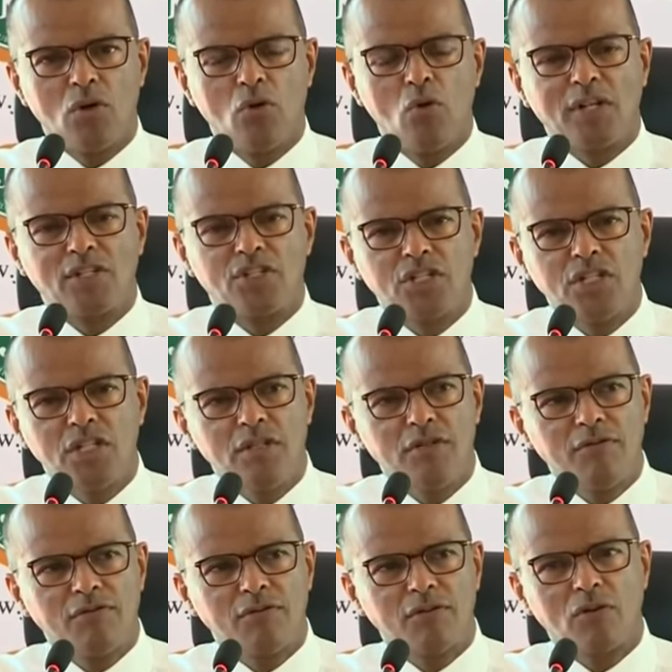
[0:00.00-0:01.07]
who
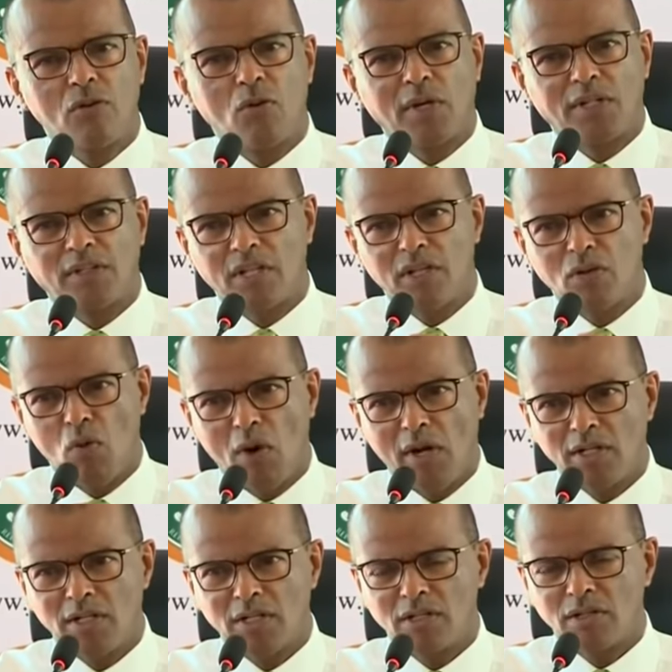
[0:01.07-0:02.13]
achieve what they
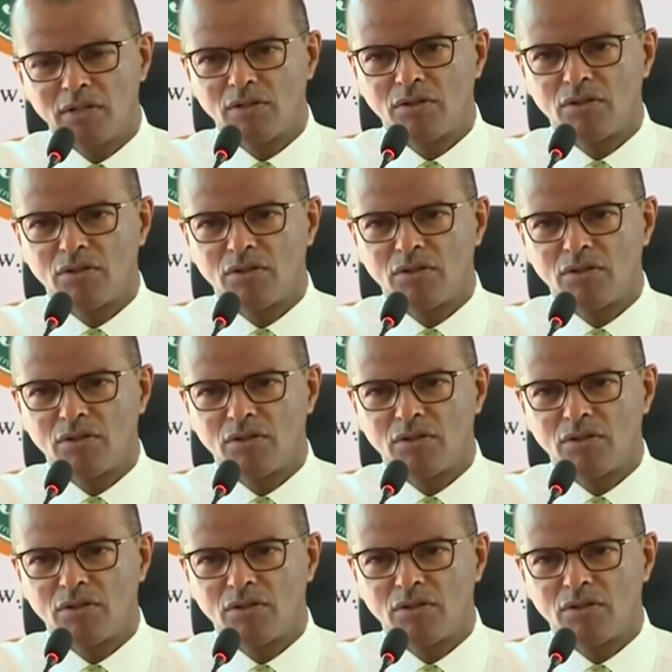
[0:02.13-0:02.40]
want